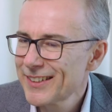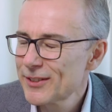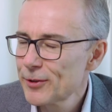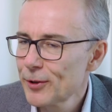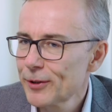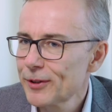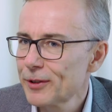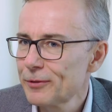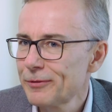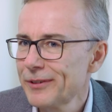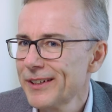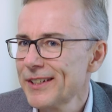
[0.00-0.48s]

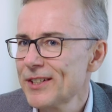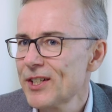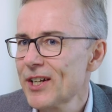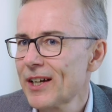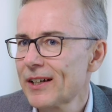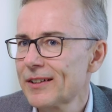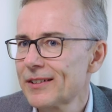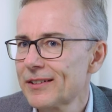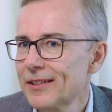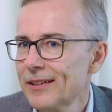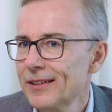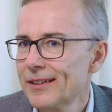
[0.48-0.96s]
It's not a
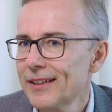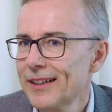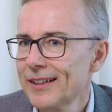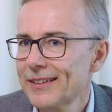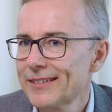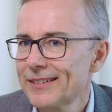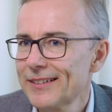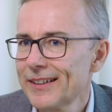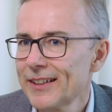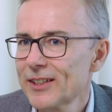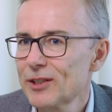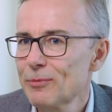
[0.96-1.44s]
rejection,
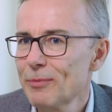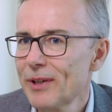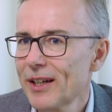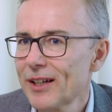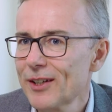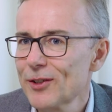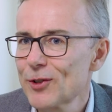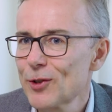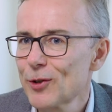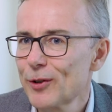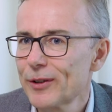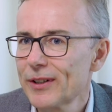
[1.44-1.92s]
it's, it's
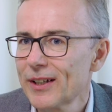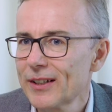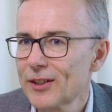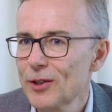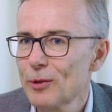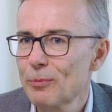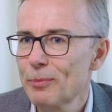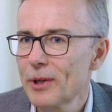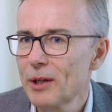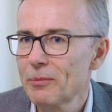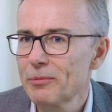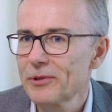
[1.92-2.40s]
making sure
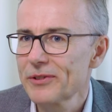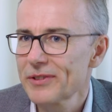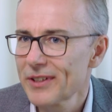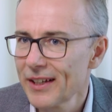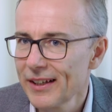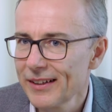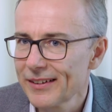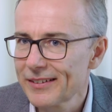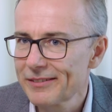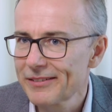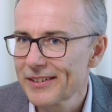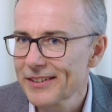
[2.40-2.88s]
that your paper
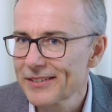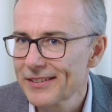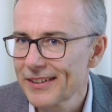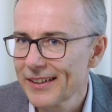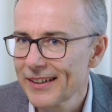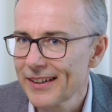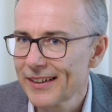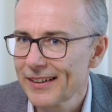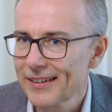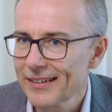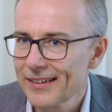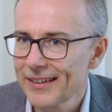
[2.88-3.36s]
is
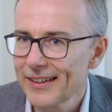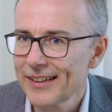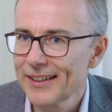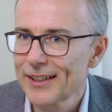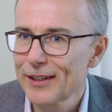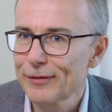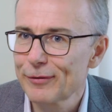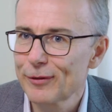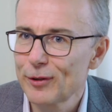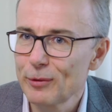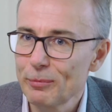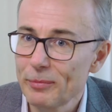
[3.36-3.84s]
interesting
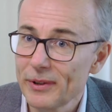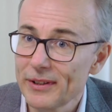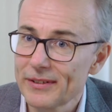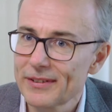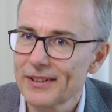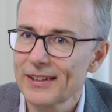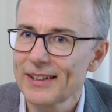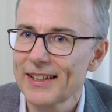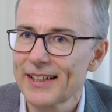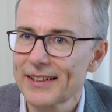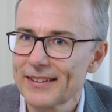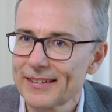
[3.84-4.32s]
enough to be
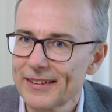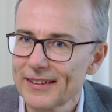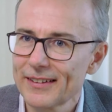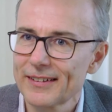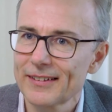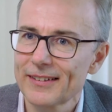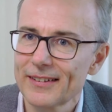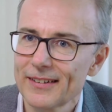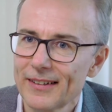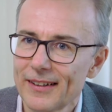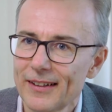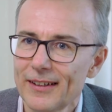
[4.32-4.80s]

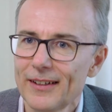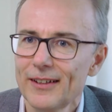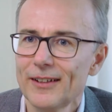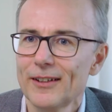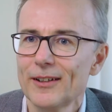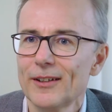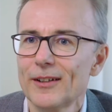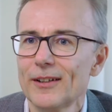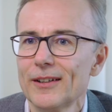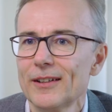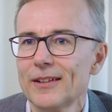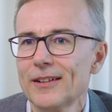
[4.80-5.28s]
selected
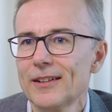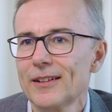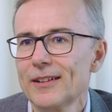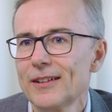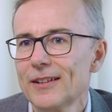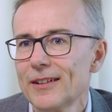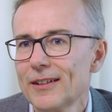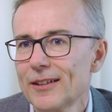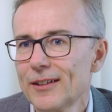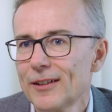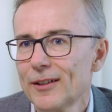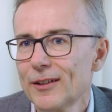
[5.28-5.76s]

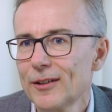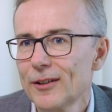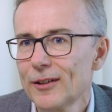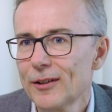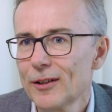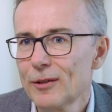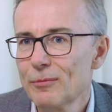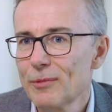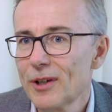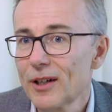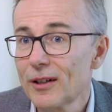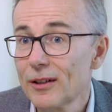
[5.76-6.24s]

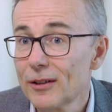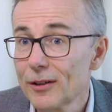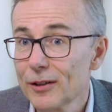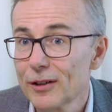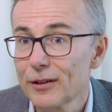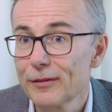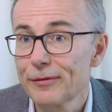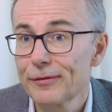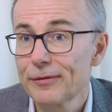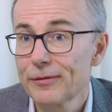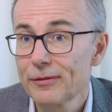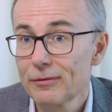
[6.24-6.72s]
uh, among a
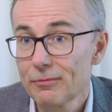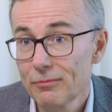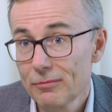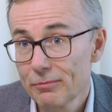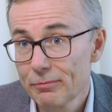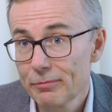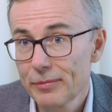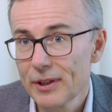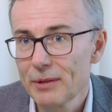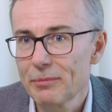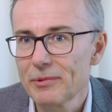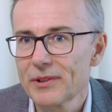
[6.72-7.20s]
lot of
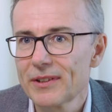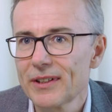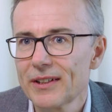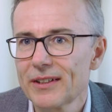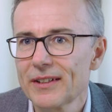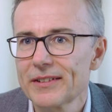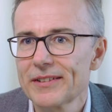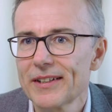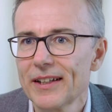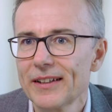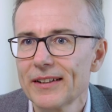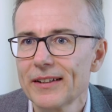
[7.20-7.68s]
papers
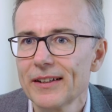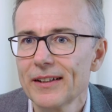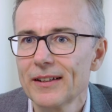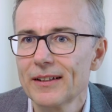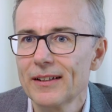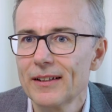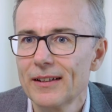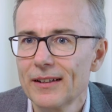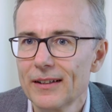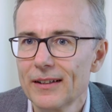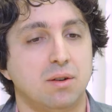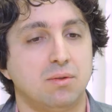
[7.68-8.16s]
that are sent
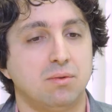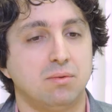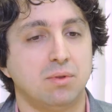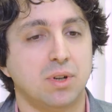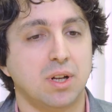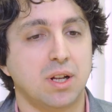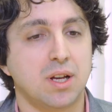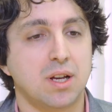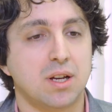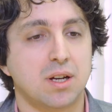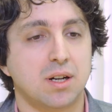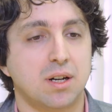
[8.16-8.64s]
in.
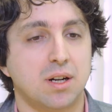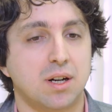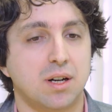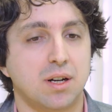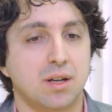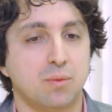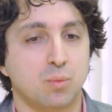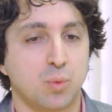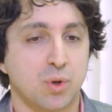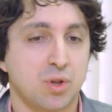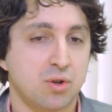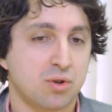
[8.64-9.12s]
Really,
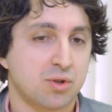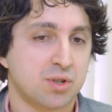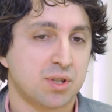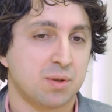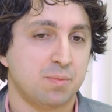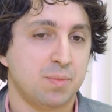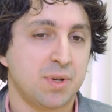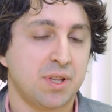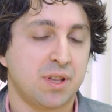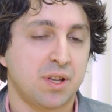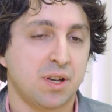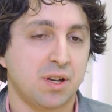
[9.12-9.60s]
uh, when you're
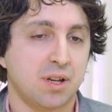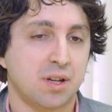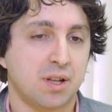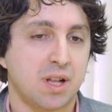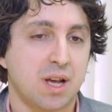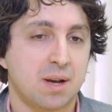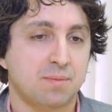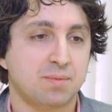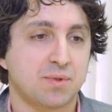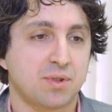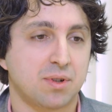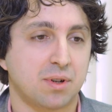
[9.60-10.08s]
submitting
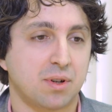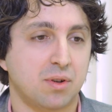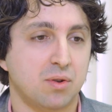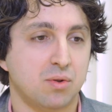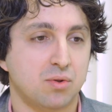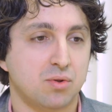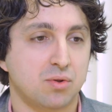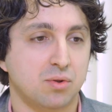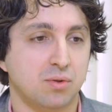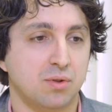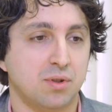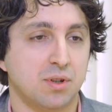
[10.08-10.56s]
an abstract,
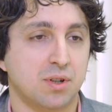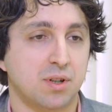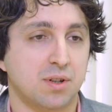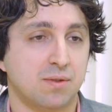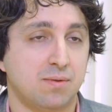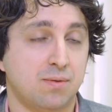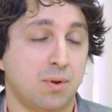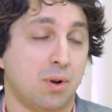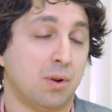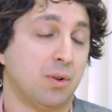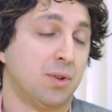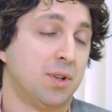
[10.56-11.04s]
you should
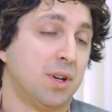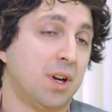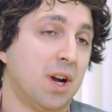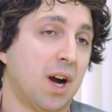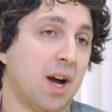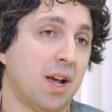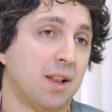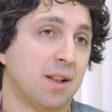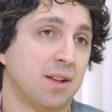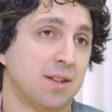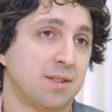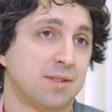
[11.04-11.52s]
uh, follow the
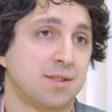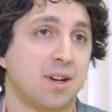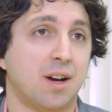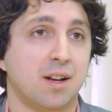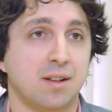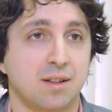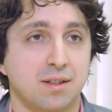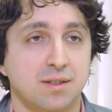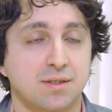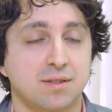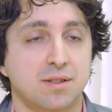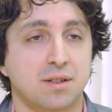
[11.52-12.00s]
guidelines.
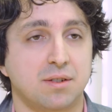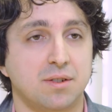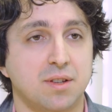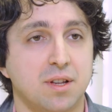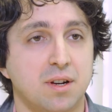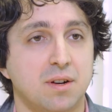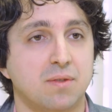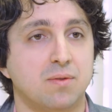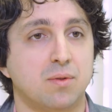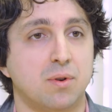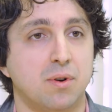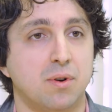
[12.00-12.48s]
Guidelines are there